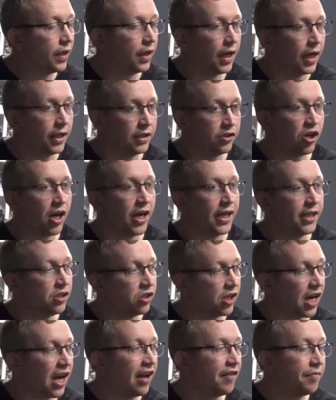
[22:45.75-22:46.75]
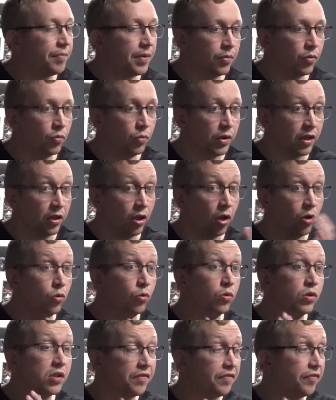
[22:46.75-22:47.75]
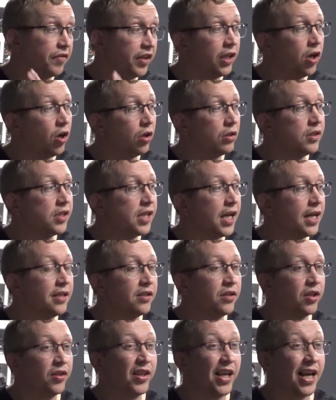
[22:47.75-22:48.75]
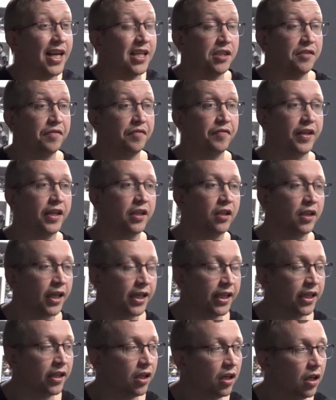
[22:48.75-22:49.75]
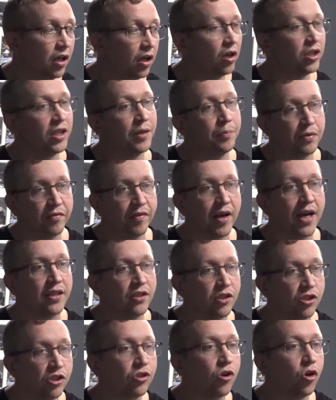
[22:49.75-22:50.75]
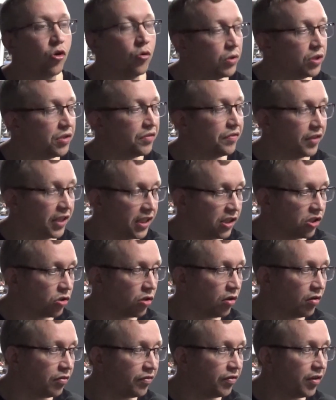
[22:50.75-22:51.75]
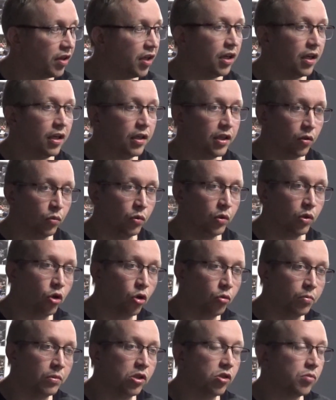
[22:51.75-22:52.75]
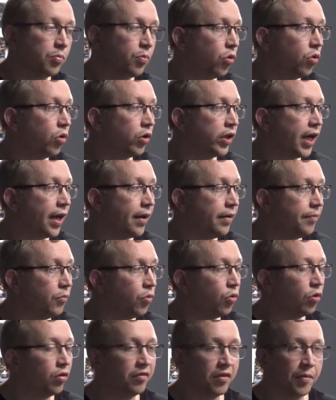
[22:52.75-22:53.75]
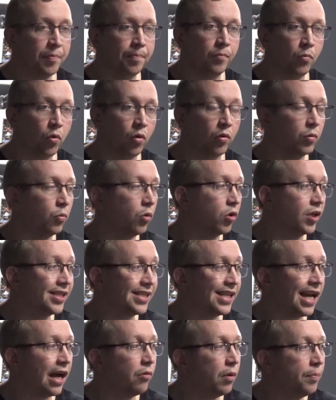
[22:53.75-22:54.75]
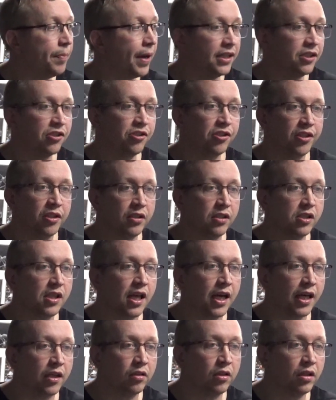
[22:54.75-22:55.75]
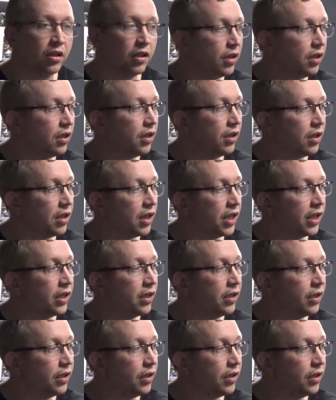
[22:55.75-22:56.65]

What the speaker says: And try and drive people with loads of free content that they actually feel like, are you providing so much free stuff that will come and support you? More of a what is now a Patreon style thing.